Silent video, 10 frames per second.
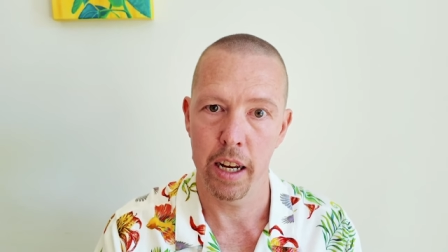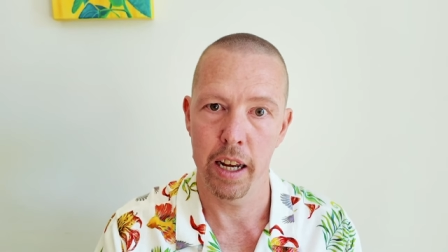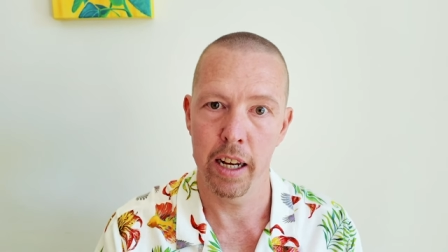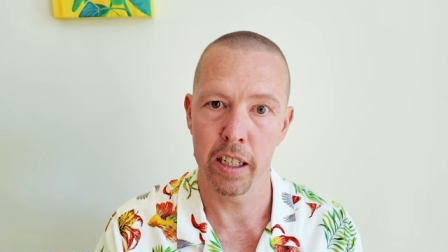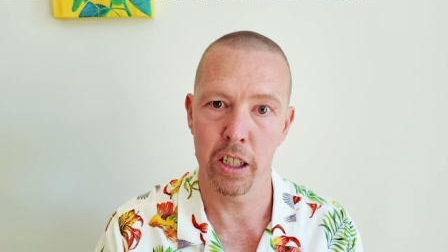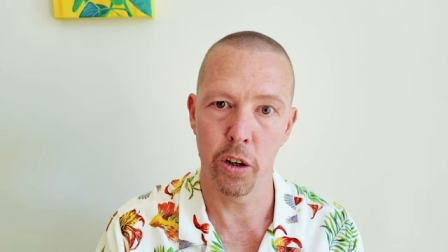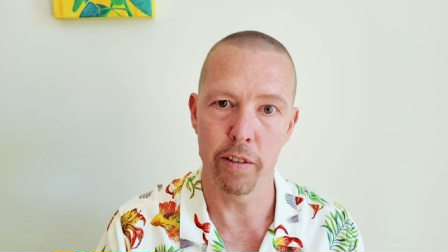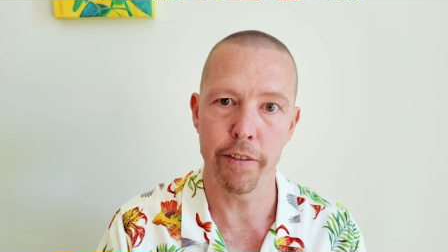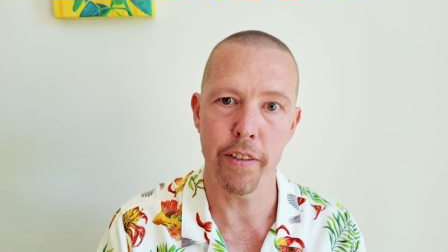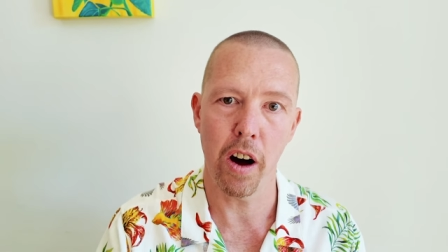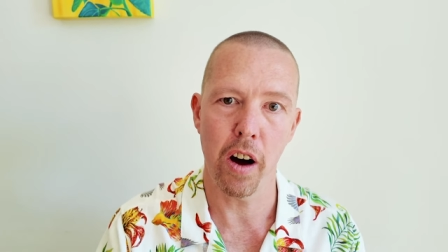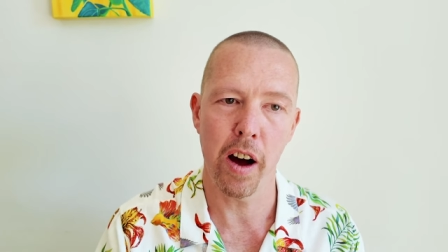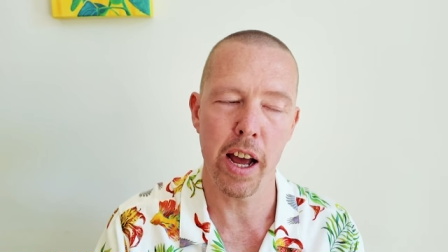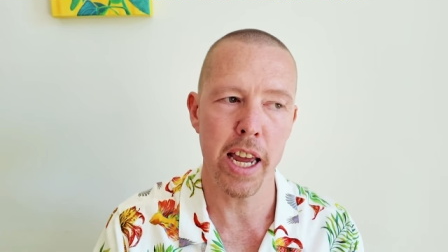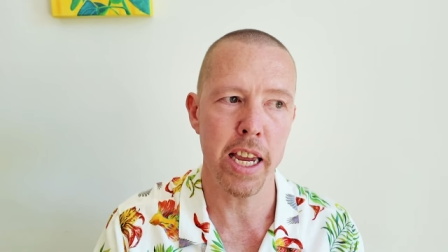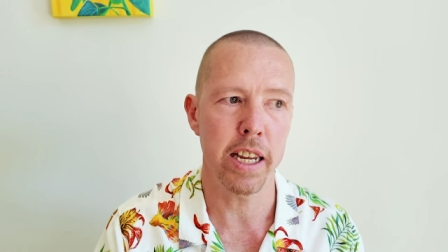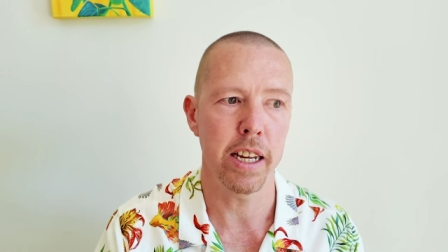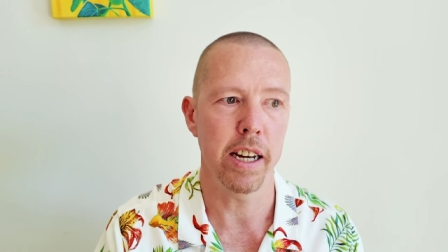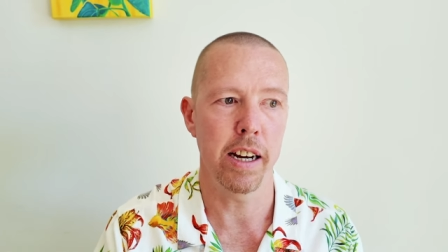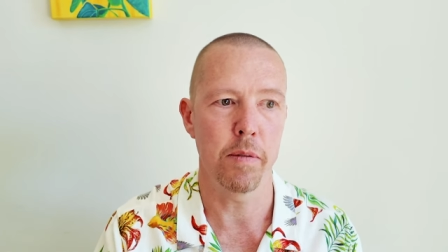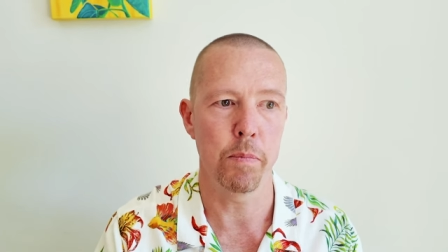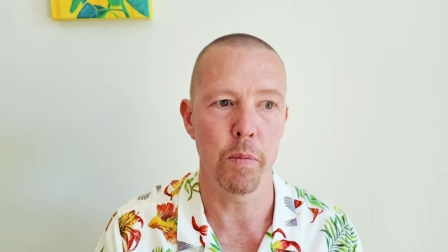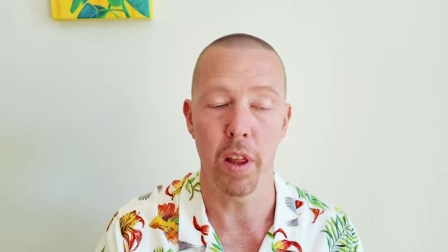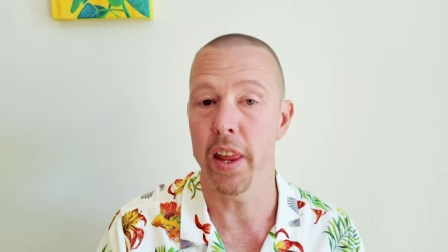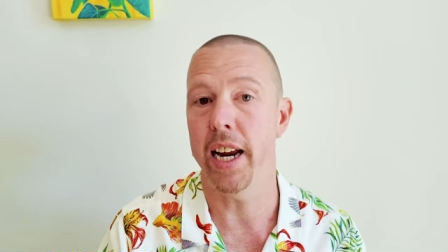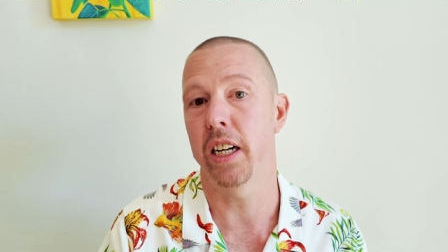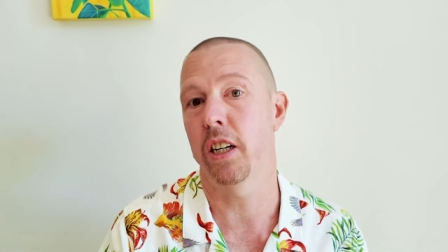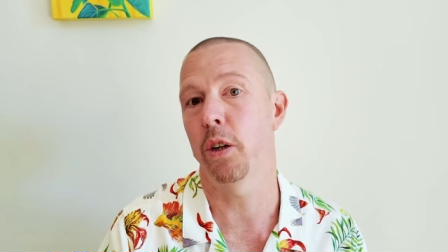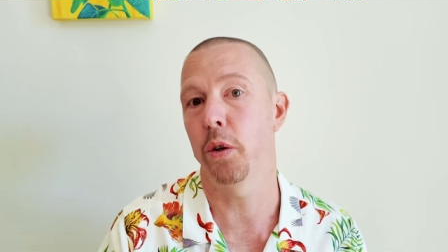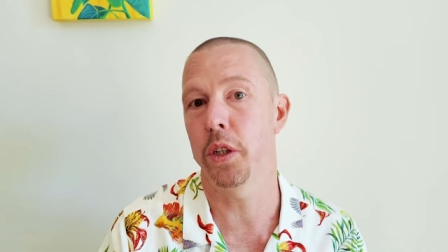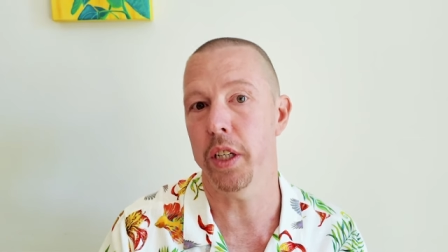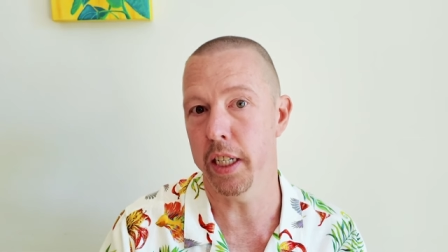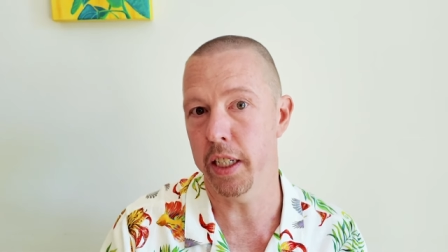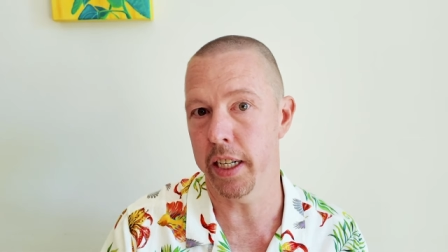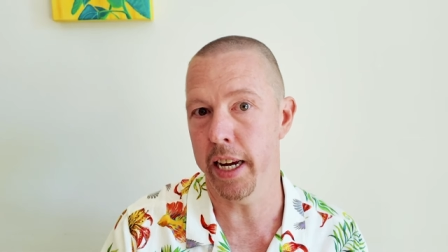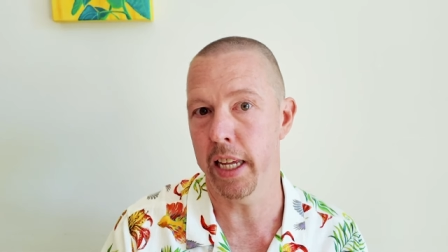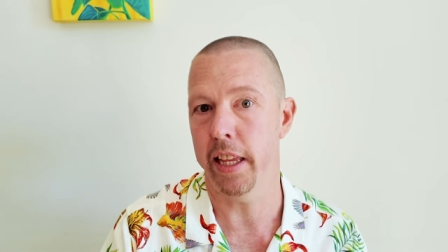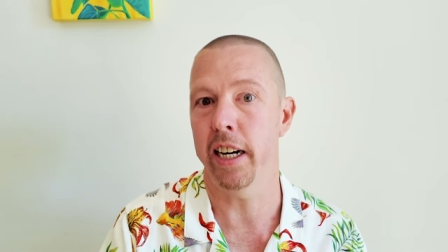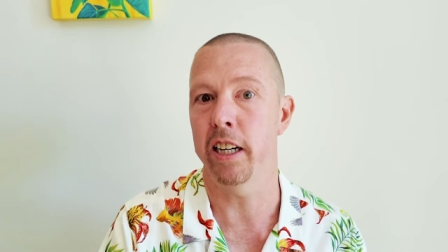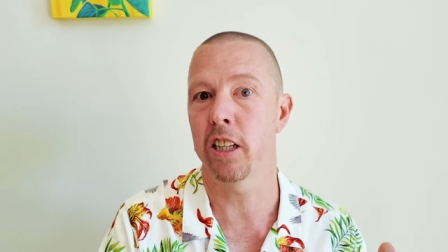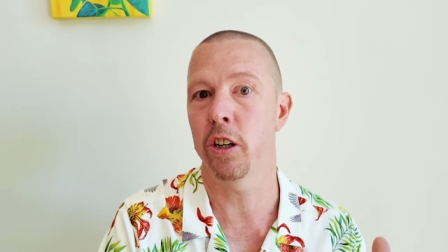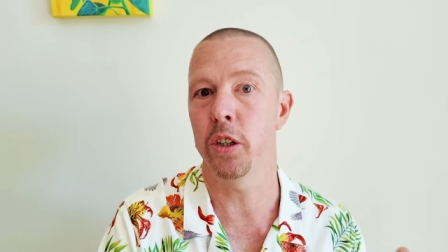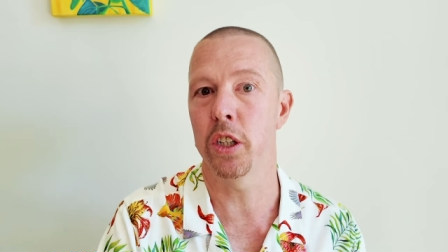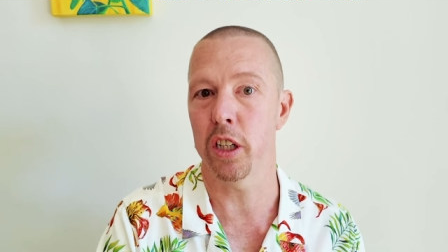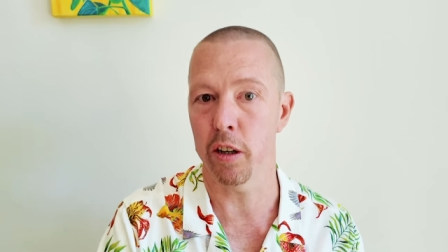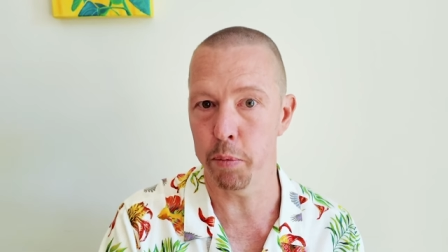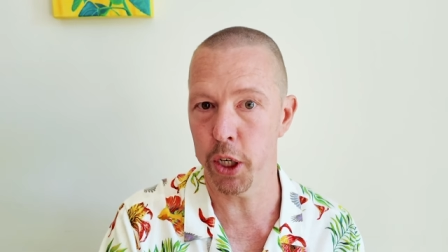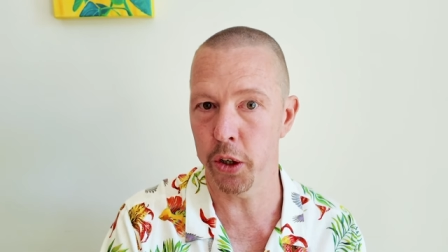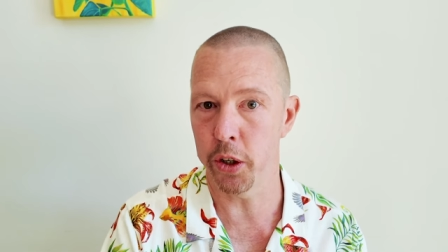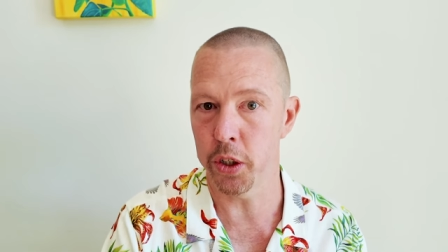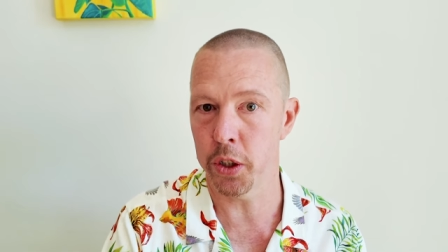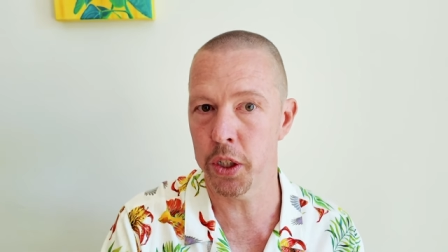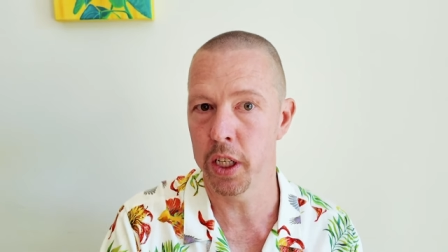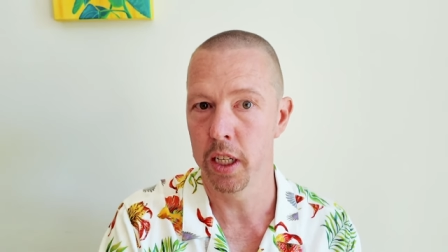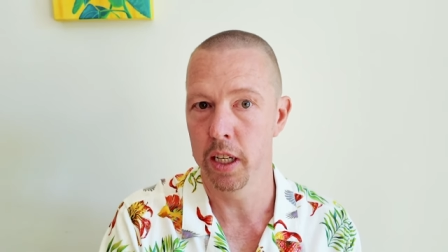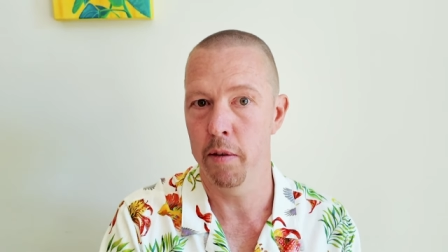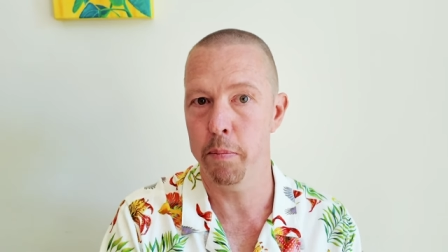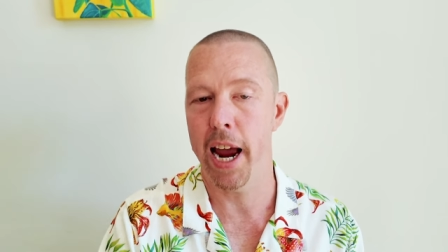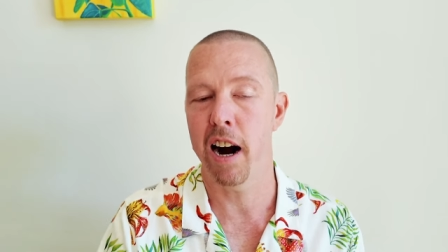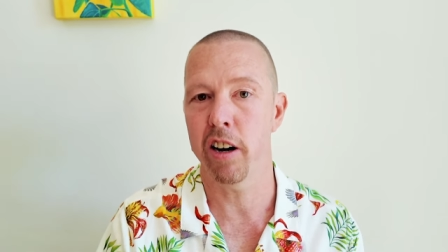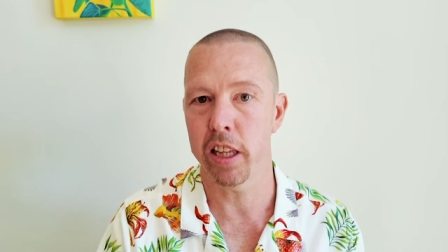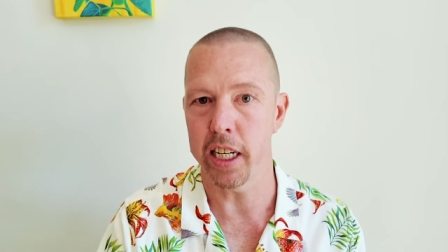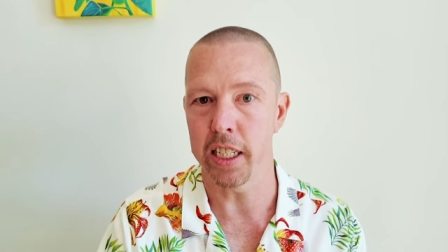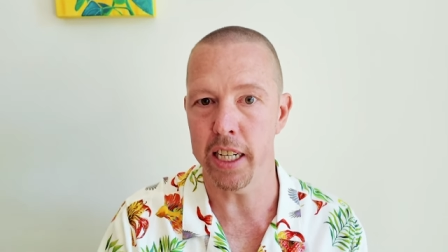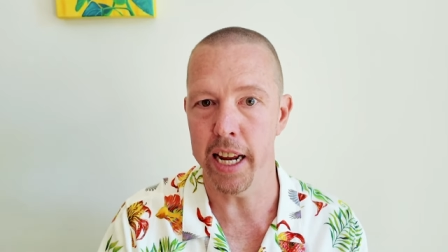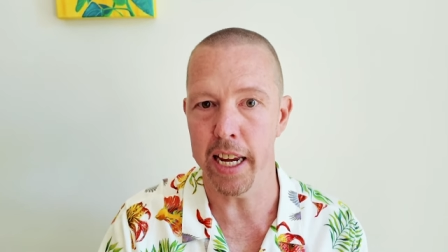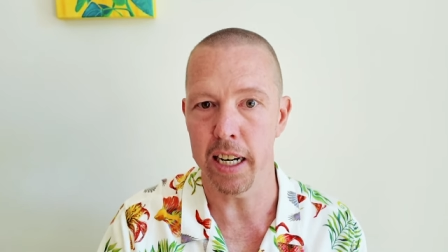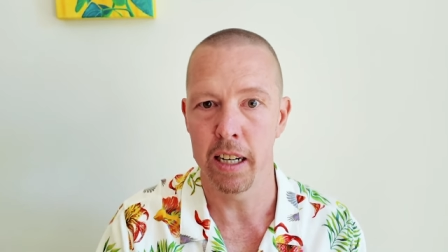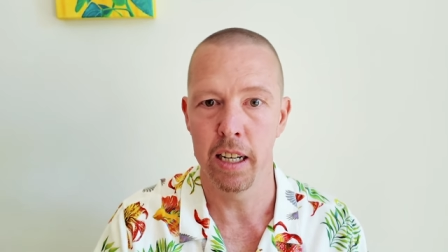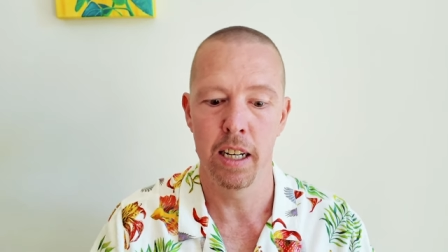uh, could fry. Um, that includes the internet, that includes the computers powering the internet.